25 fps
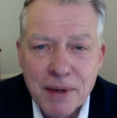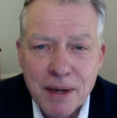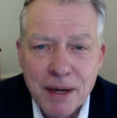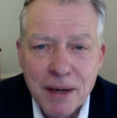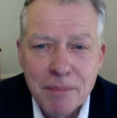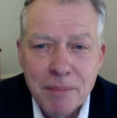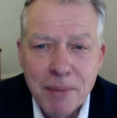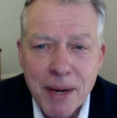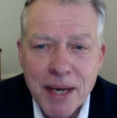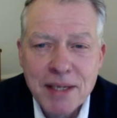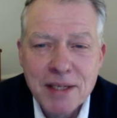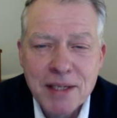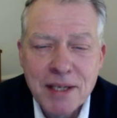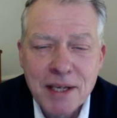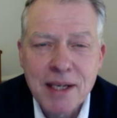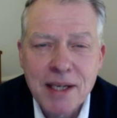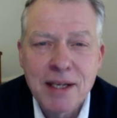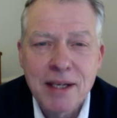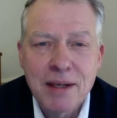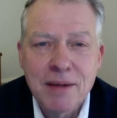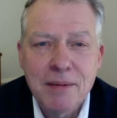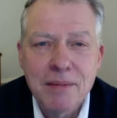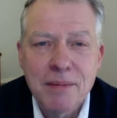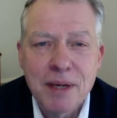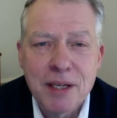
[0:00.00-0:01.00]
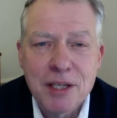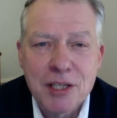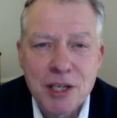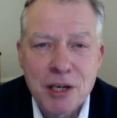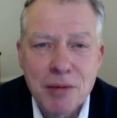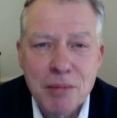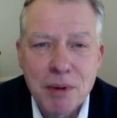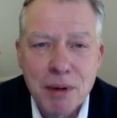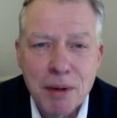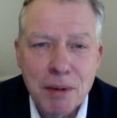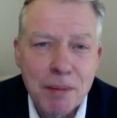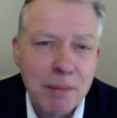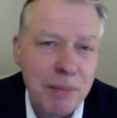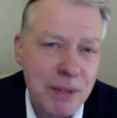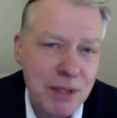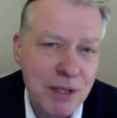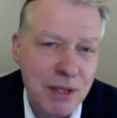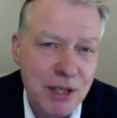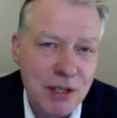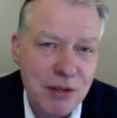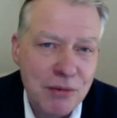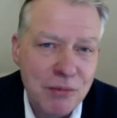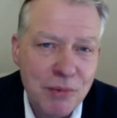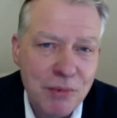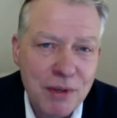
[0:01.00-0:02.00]
basically assuming a
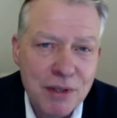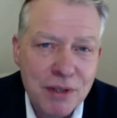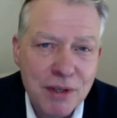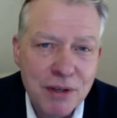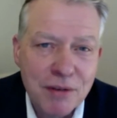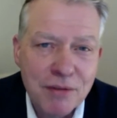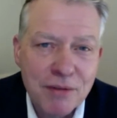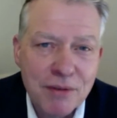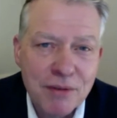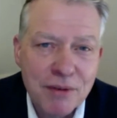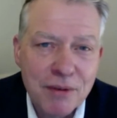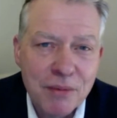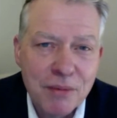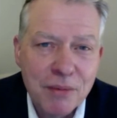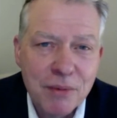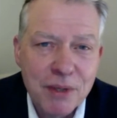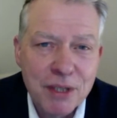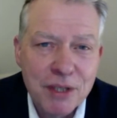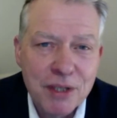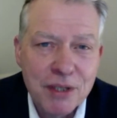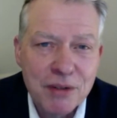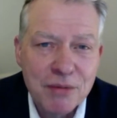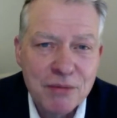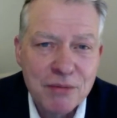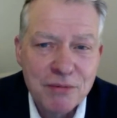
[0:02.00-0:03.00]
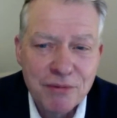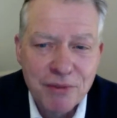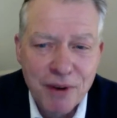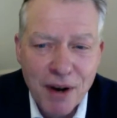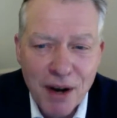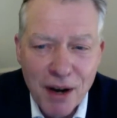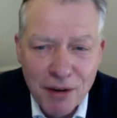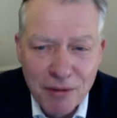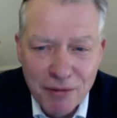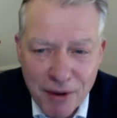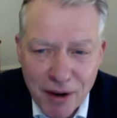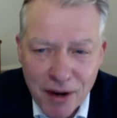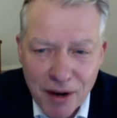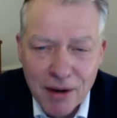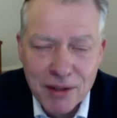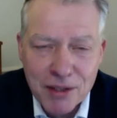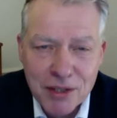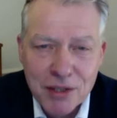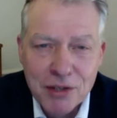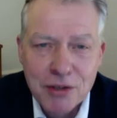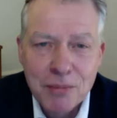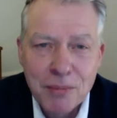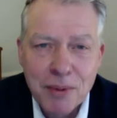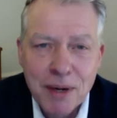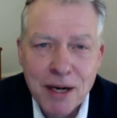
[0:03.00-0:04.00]
position which is far
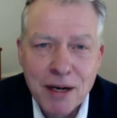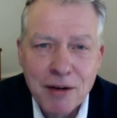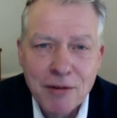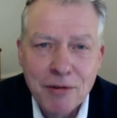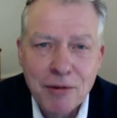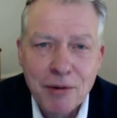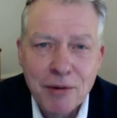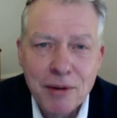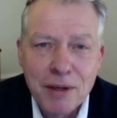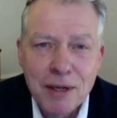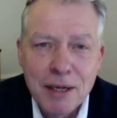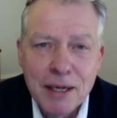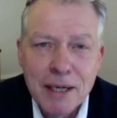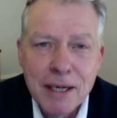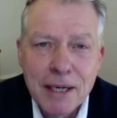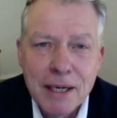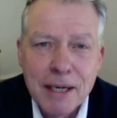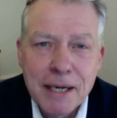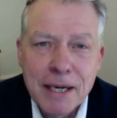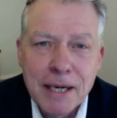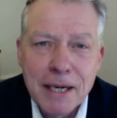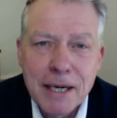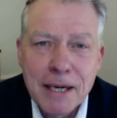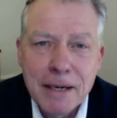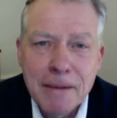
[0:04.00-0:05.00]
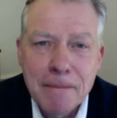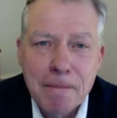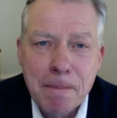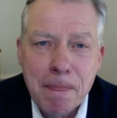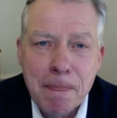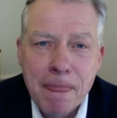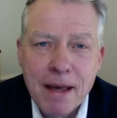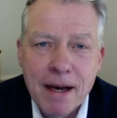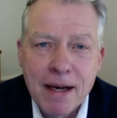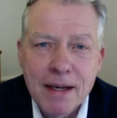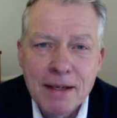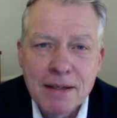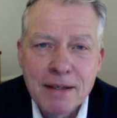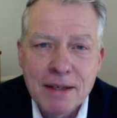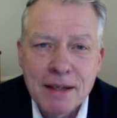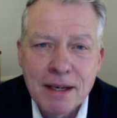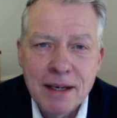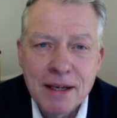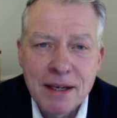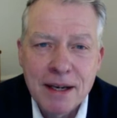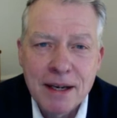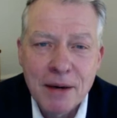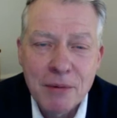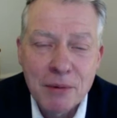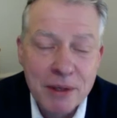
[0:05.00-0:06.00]
too powerful, and
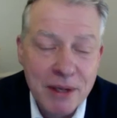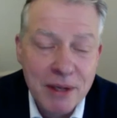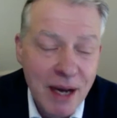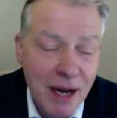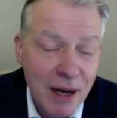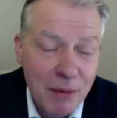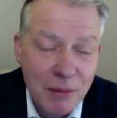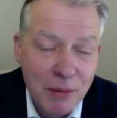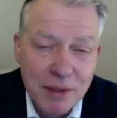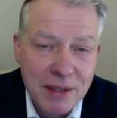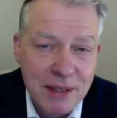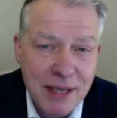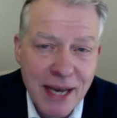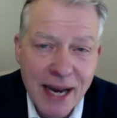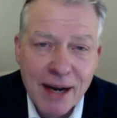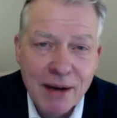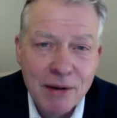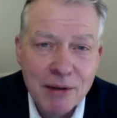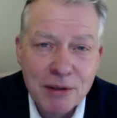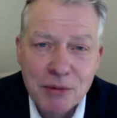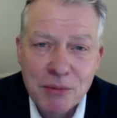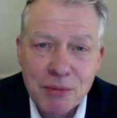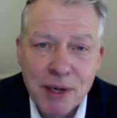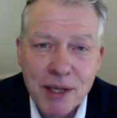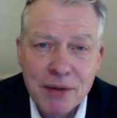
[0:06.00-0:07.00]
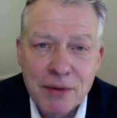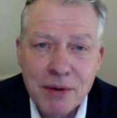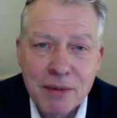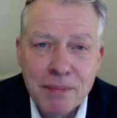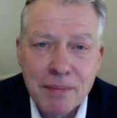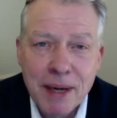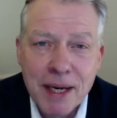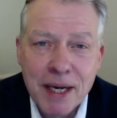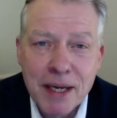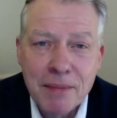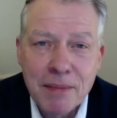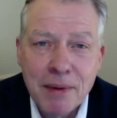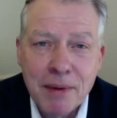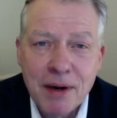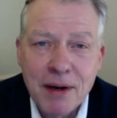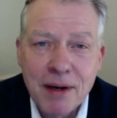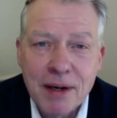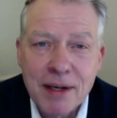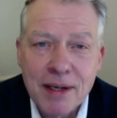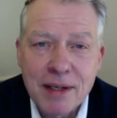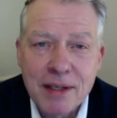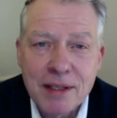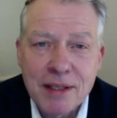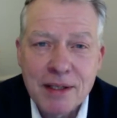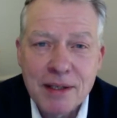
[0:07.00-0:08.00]
I would doubt whether in many
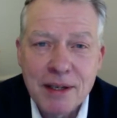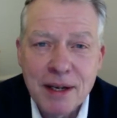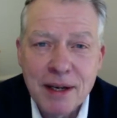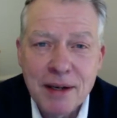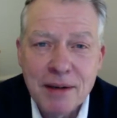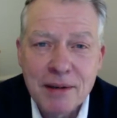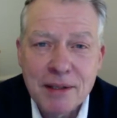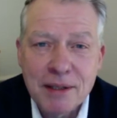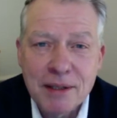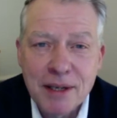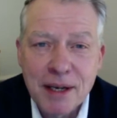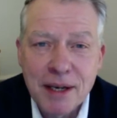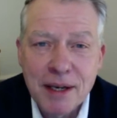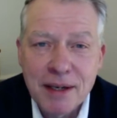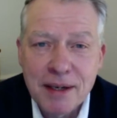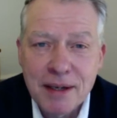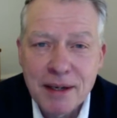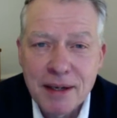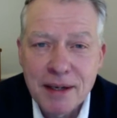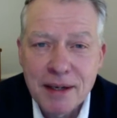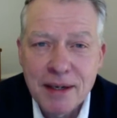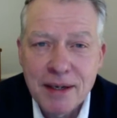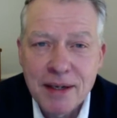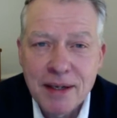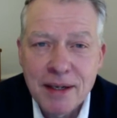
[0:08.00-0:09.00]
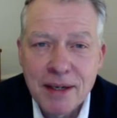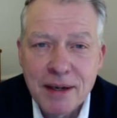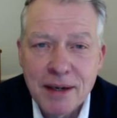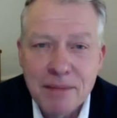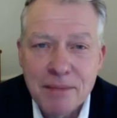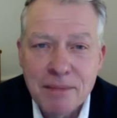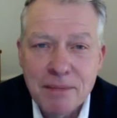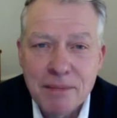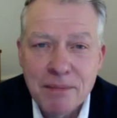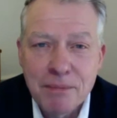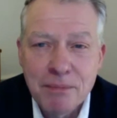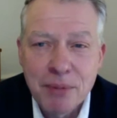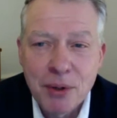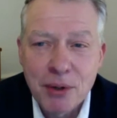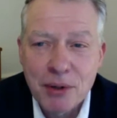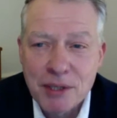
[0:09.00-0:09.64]
markets, book